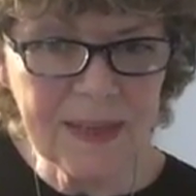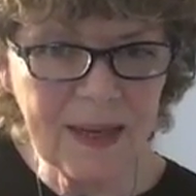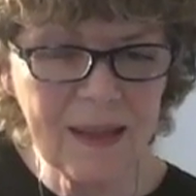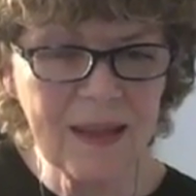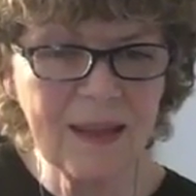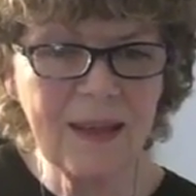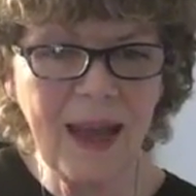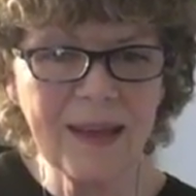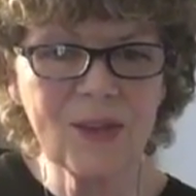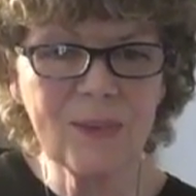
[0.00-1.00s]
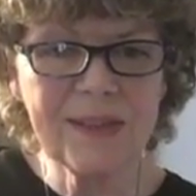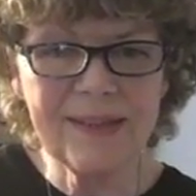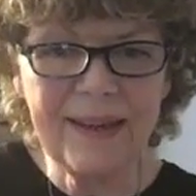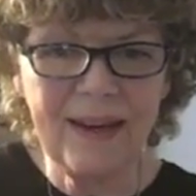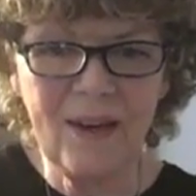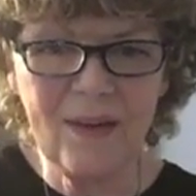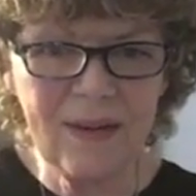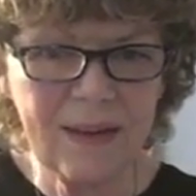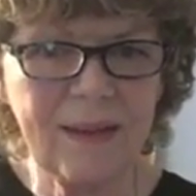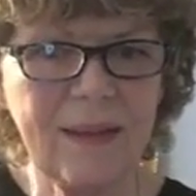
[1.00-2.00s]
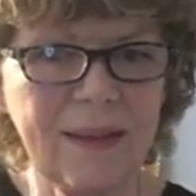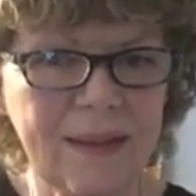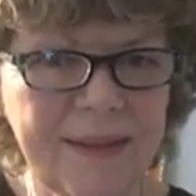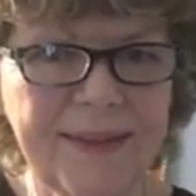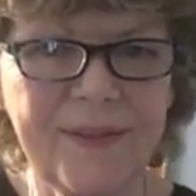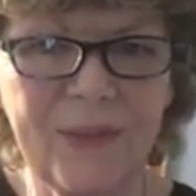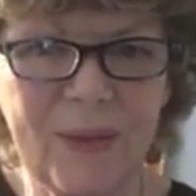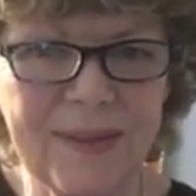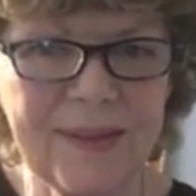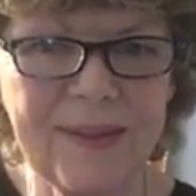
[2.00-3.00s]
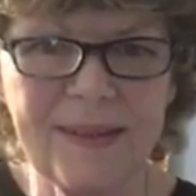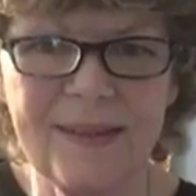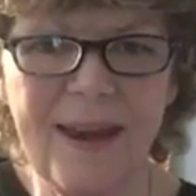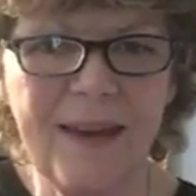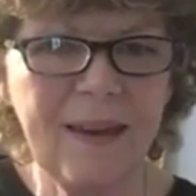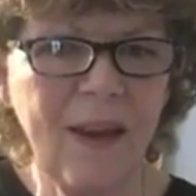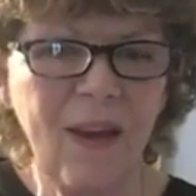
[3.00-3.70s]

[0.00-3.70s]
And I think Elijah was hearing these voices saying,